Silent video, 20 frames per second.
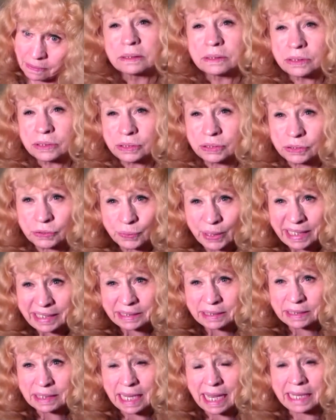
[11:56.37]

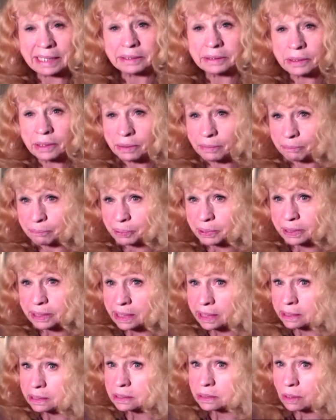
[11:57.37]
Strict and
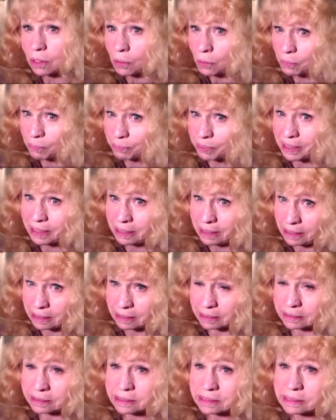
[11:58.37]
complete
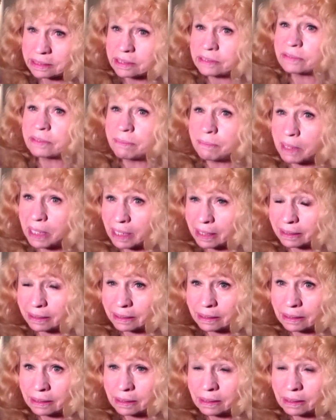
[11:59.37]
obedience to the men